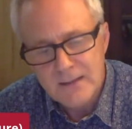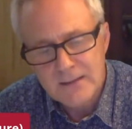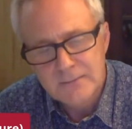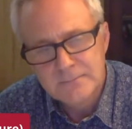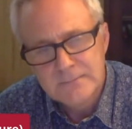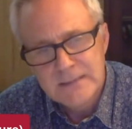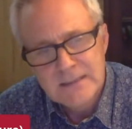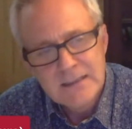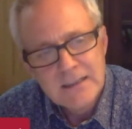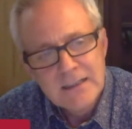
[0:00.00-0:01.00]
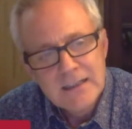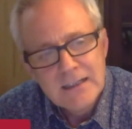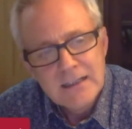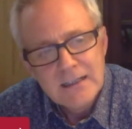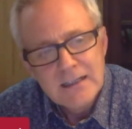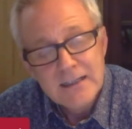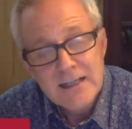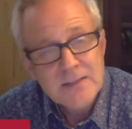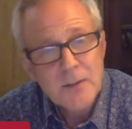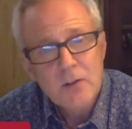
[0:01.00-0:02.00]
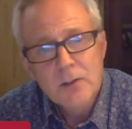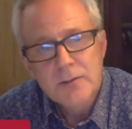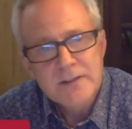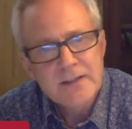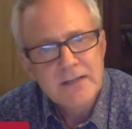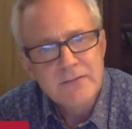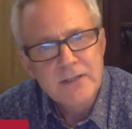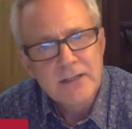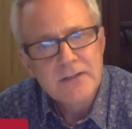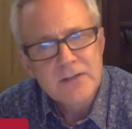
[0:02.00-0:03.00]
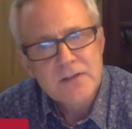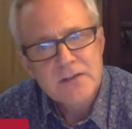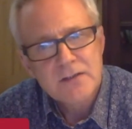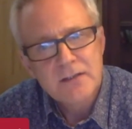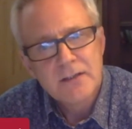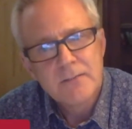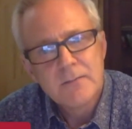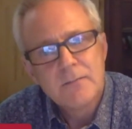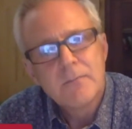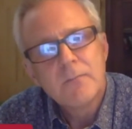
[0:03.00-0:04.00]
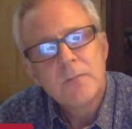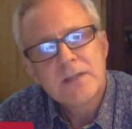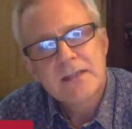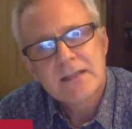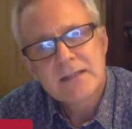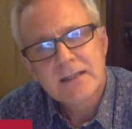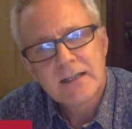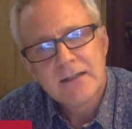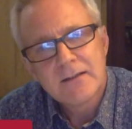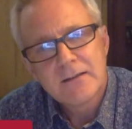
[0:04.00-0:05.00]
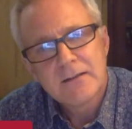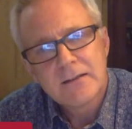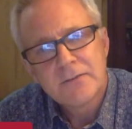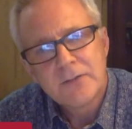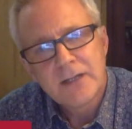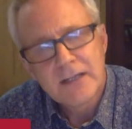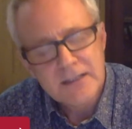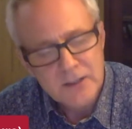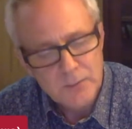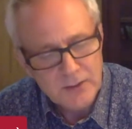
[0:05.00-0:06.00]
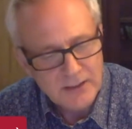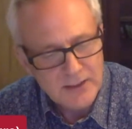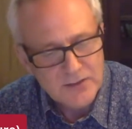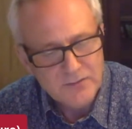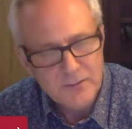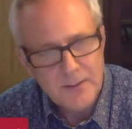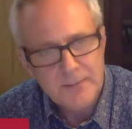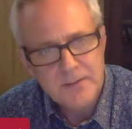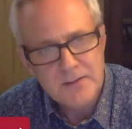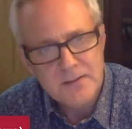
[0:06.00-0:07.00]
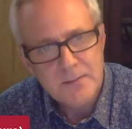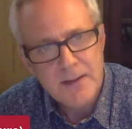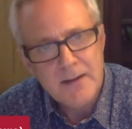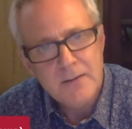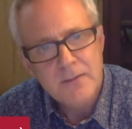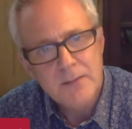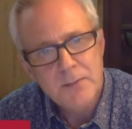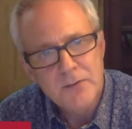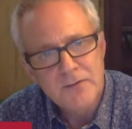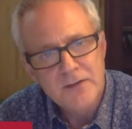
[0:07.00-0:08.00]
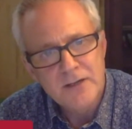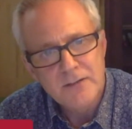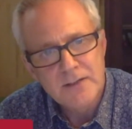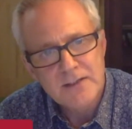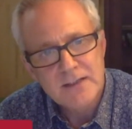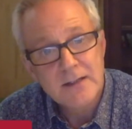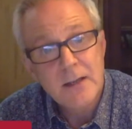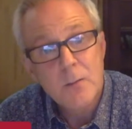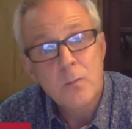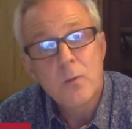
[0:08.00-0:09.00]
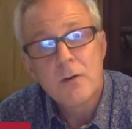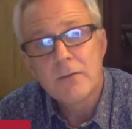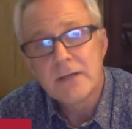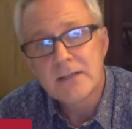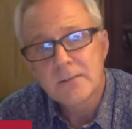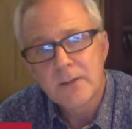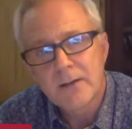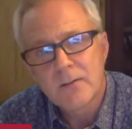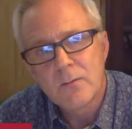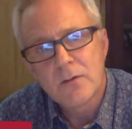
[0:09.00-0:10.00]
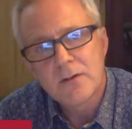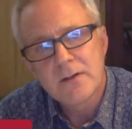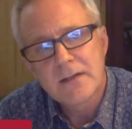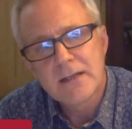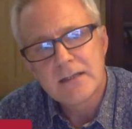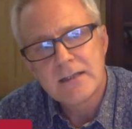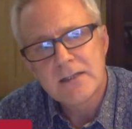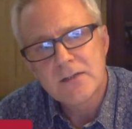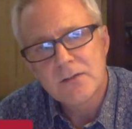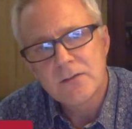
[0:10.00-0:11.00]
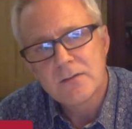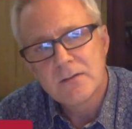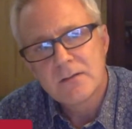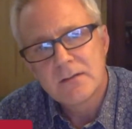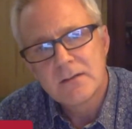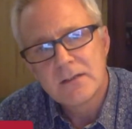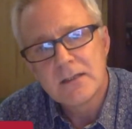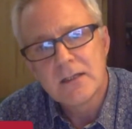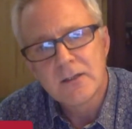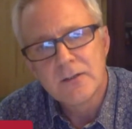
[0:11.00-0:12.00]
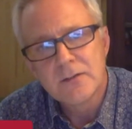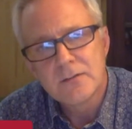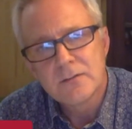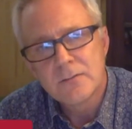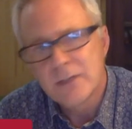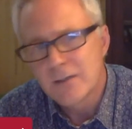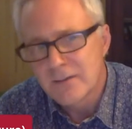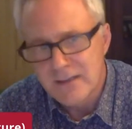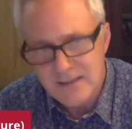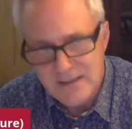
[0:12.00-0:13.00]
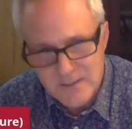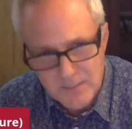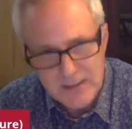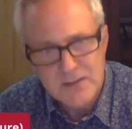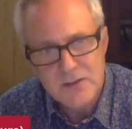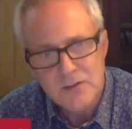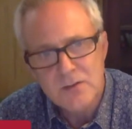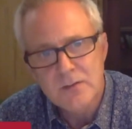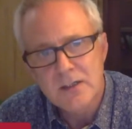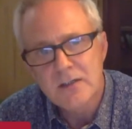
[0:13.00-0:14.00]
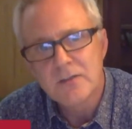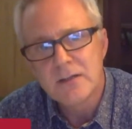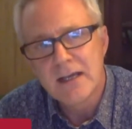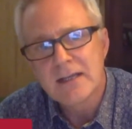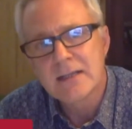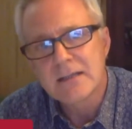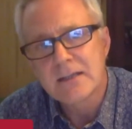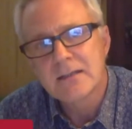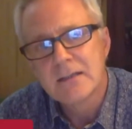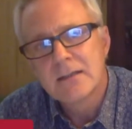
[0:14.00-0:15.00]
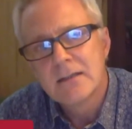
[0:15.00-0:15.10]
And that's about all I want to say, really. I just, we tend to get, if we get any communication from applicants about their portfolio, it's that they're worried about what they need to include. We don't expect you to include anything